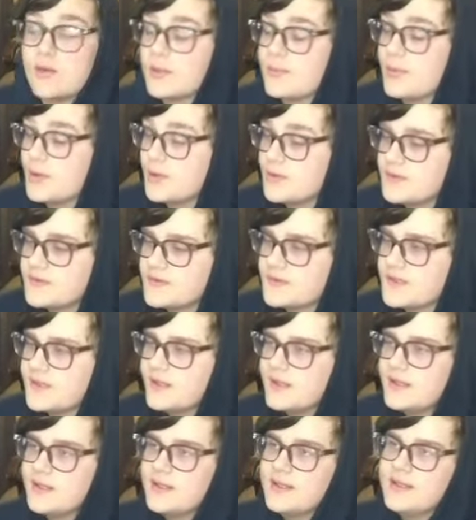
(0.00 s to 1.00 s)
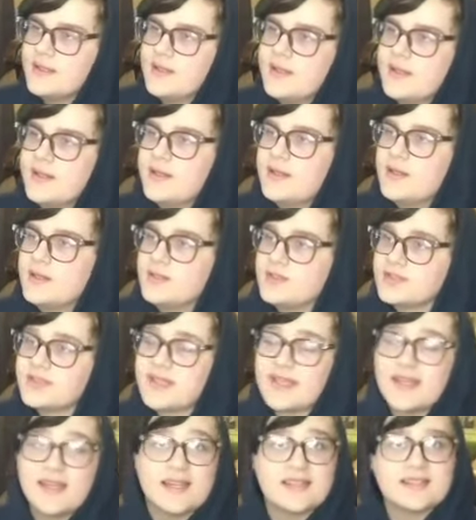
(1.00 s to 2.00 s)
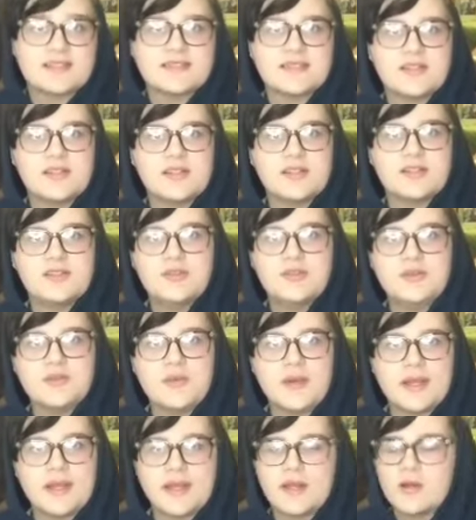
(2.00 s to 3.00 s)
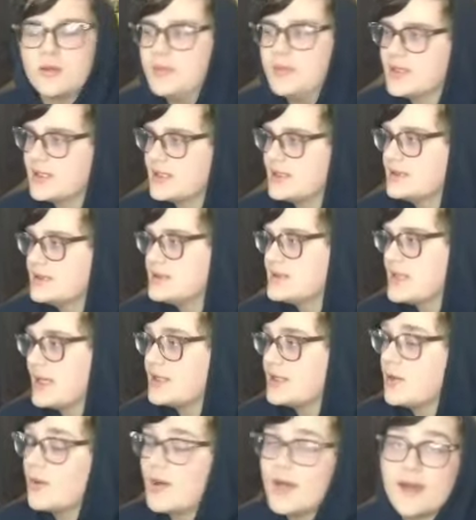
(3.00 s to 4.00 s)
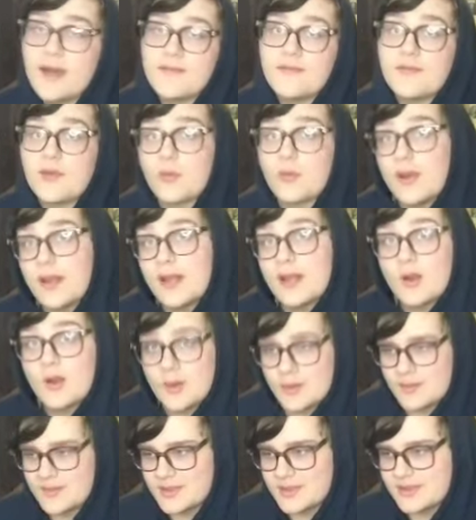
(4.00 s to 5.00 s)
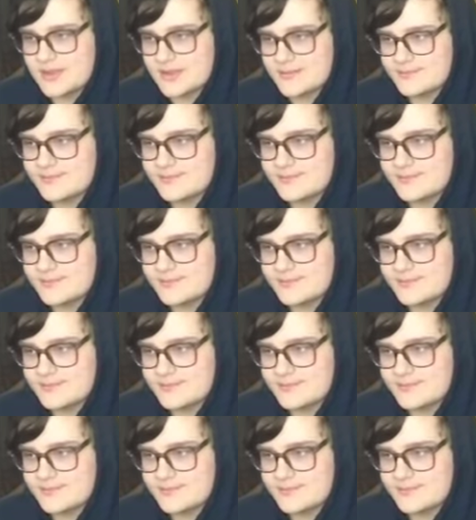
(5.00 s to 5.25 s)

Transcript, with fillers: I wanna post can't necessarily do it right now because I don't have the right equipment.